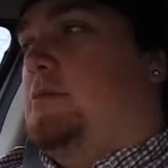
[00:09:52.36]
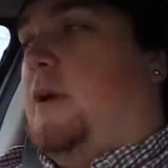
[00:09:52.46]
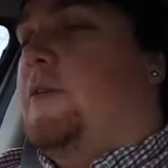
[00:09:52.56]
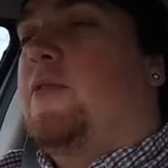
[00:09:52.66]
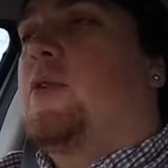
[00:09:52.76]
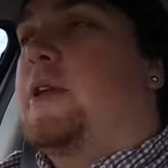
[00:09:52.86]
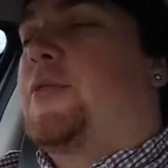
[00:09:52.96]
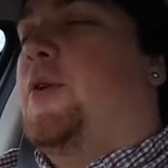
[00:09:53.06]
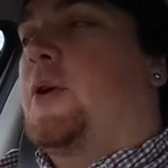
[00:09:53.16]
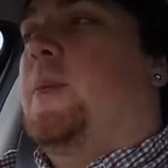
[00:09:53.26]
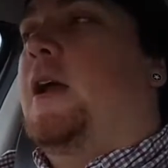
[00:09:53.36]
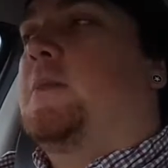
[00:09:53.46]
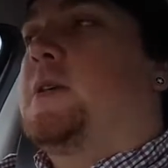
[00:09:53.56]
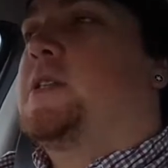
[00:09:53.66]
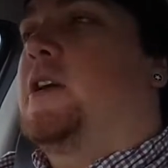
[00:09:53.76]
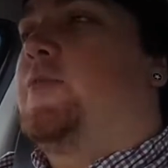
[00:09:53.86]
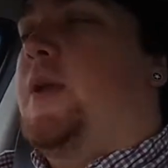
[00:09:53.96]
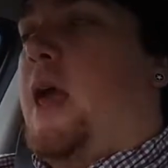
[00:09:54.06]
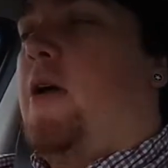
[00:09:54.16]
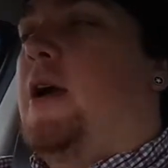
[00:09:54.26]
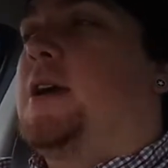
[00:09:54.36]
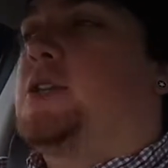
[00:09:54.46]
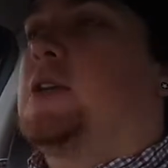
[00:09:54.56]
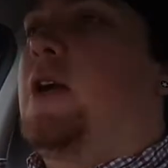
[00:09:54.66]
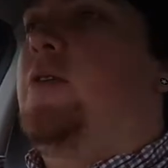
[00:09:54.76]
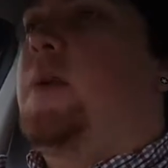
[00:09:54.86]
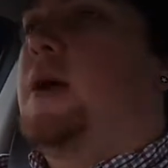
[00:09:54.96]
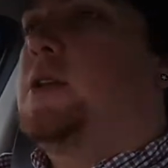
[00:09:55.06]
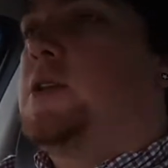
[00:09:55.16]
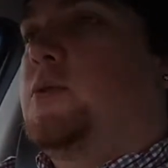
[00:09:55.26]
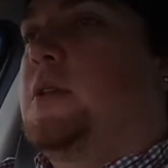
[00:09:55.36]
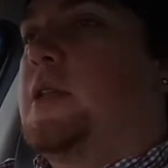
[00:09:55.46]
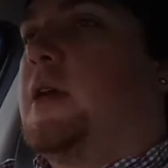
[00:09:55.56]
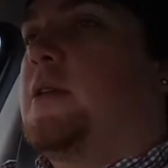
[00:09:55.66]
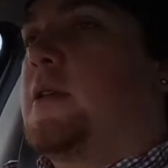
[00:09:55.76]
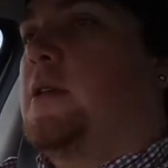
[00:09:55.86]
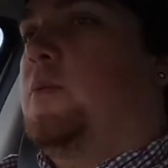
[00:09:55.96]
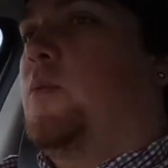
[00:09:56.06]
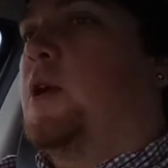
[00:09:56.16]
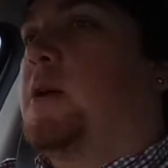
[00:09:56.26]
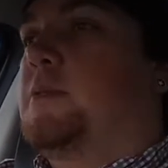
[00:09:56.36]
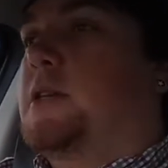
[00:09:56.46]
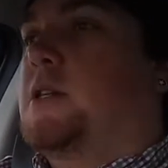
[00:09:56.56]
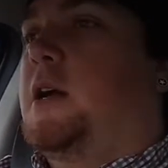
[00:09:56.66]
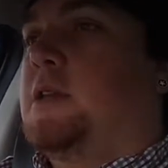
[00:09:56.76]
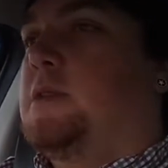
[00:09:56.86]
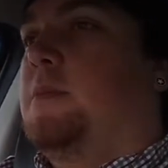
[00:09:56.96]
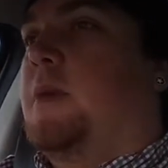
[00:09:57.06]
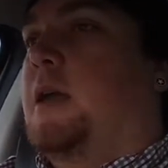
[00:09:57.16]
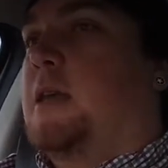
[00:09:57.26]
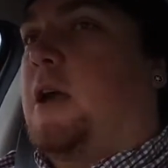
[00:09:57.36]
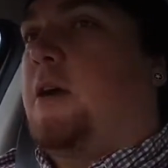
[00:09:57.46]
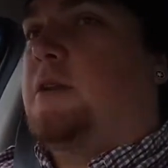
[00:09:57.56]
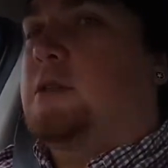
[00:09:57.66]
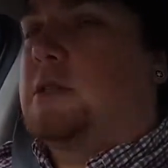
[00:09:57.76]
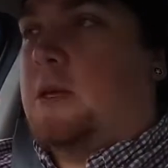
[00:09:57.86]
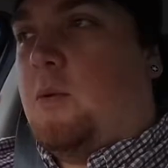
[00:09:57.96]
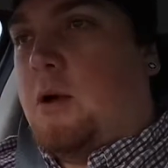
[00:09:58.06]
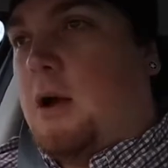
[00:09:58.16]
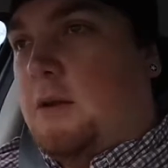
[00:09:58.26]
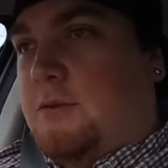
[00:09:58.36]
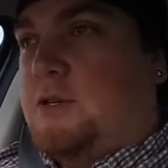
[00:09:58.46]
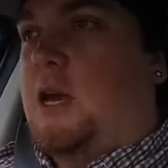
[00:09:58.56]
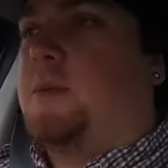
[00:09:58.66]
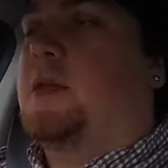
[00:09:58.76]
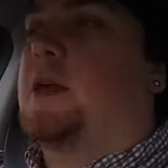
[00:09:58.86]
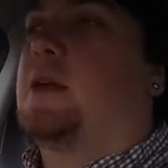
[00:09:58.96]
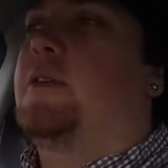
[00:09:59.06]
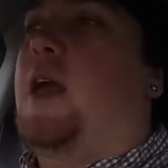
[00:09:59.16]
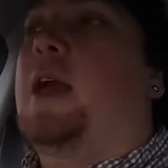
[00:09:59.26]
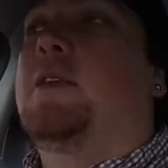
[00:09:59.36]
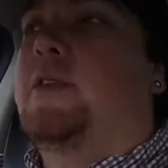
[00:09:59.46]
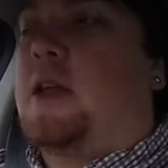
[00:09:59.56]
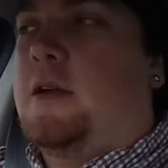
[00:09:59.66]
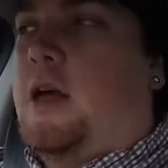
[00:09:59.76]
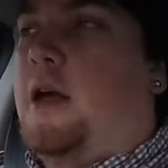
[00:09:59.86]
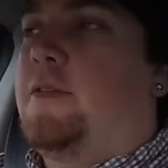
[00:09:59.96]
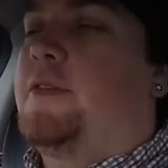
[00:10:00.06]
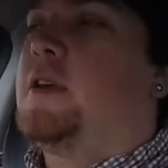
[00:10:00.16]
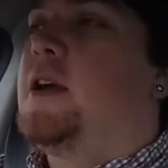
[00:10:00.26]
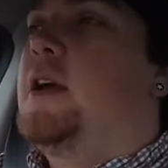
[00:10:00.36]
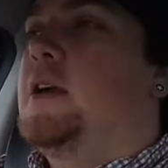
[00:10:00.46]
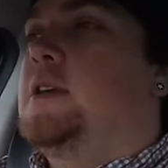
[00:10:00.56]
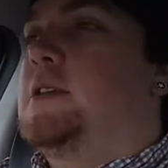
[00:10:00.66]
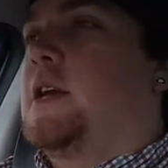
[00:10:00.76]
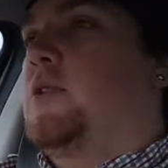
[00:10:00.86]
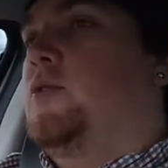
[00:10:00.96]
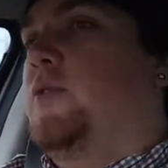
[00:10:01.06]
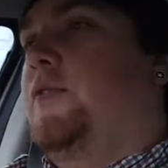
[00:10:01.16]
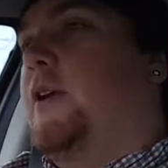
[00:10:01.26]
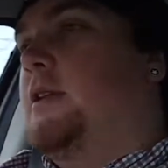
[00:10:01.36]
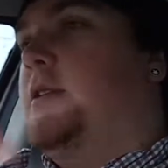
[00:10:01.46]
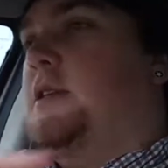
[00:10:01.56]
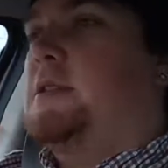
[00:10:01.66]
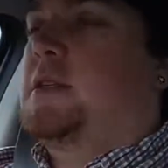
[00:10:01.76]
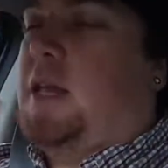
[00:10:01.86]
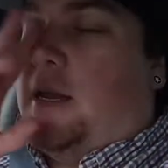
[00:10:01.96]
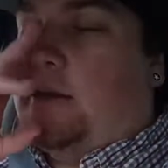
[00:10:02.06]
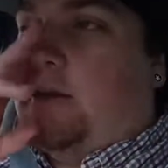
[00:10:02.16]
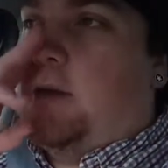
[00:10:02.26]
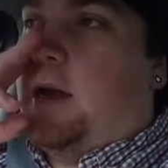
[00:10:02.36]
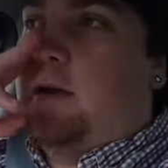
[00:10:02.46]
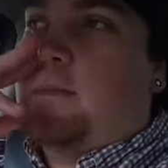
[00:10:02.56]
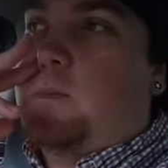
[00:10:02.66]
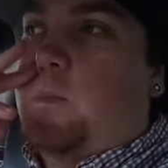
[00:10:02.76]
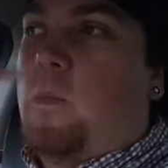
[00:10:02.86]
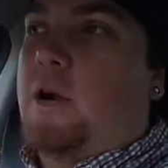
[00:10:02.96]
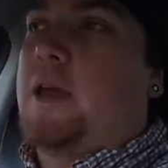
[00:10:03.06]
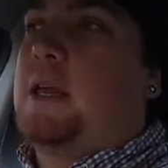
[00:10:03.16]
I've never really thought about it myself, but how I actually go about doing that, like, you know, when I'm deciding to make the characters, like, what kind of shape are they, head are they going to have, and is that going to affect this and that, and, you know, what are